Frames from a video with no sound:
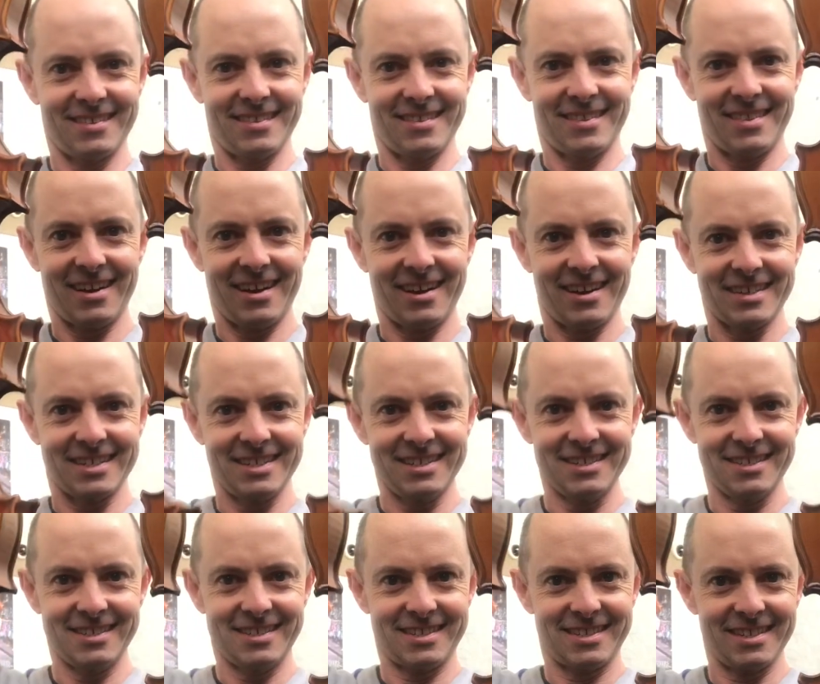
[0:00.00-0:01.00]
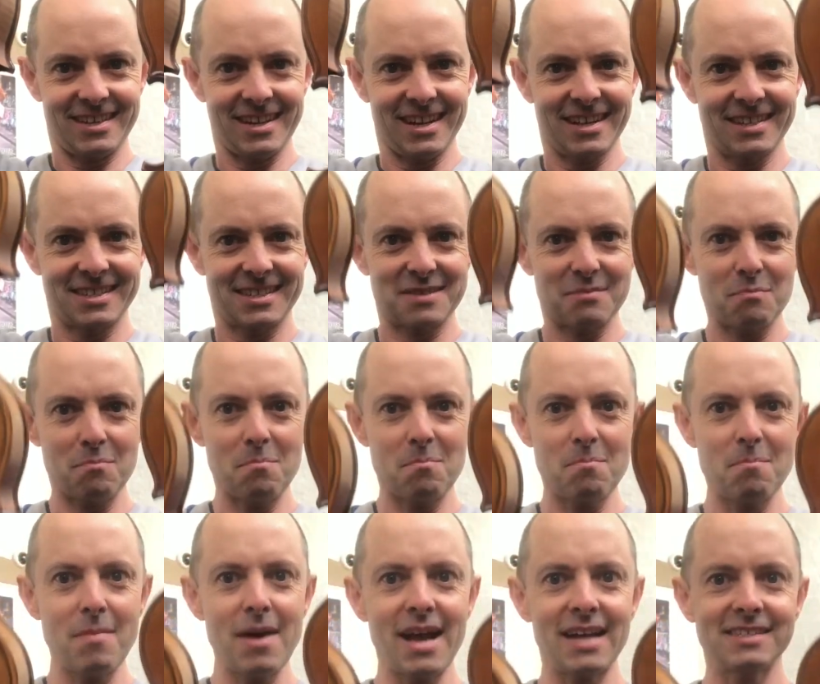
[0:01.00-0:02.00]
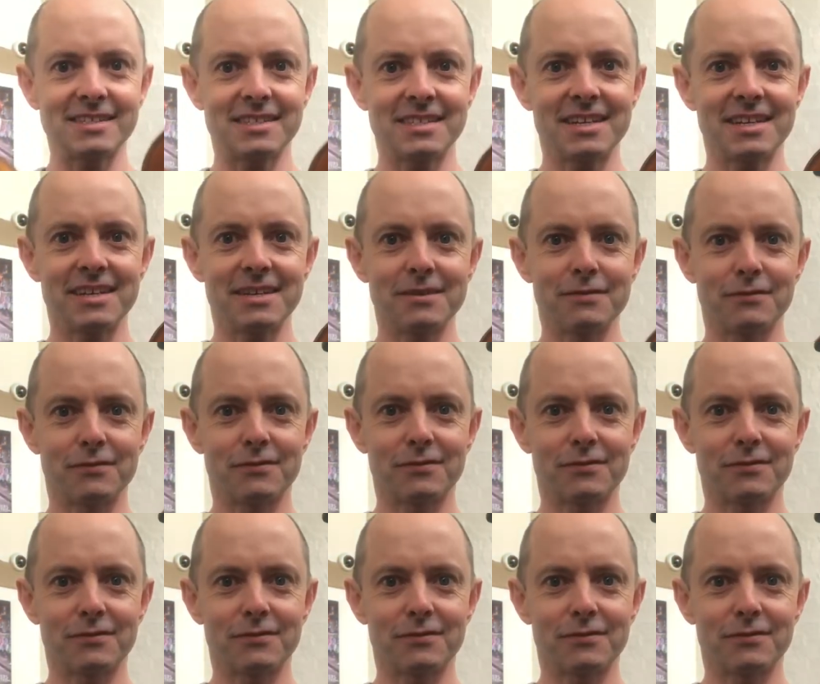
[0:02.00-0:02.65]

There it is. It's massive.